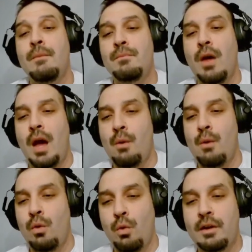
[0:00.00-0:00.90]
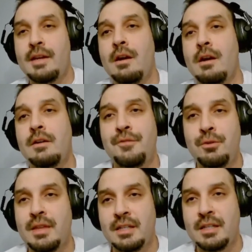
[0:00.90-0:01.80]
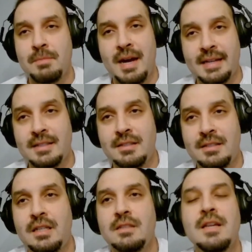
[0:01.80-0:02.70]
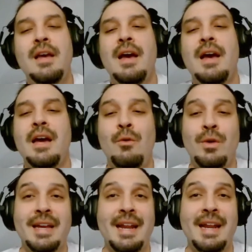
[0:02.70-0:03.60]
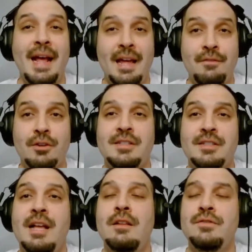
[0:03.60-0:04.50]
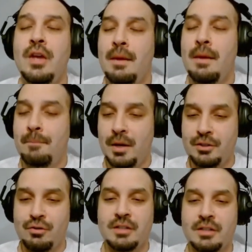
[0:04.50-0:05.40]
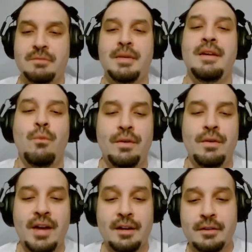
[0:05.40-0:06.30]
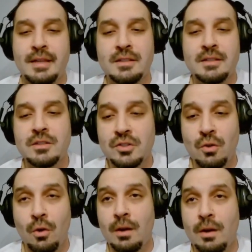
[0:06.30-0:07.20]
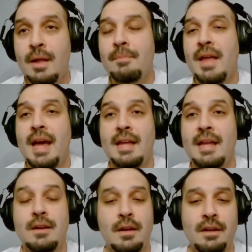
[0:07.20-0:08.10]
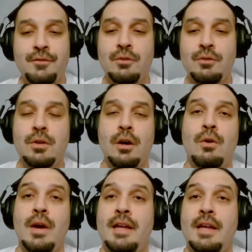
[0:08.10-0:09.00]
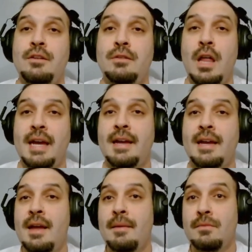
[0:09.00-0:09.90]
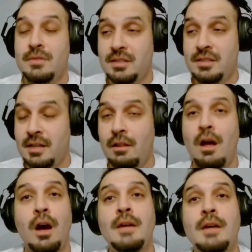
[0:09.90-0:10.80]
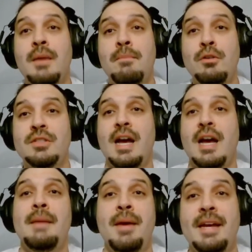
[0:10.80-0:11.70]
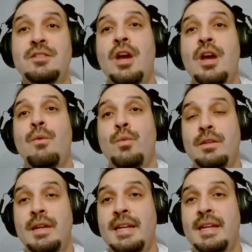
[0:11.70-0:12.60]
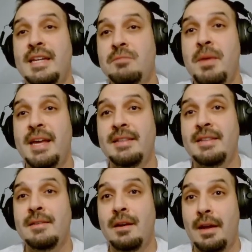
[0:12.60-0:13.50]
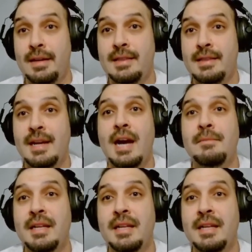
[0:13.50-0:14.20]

we're working on a few things behind the scenes. I don't want to get ahead of ourselves, but trust me, we've got good things in store. And if you go and you'd like, still on my Blue Sky page, it is pinned in the comments,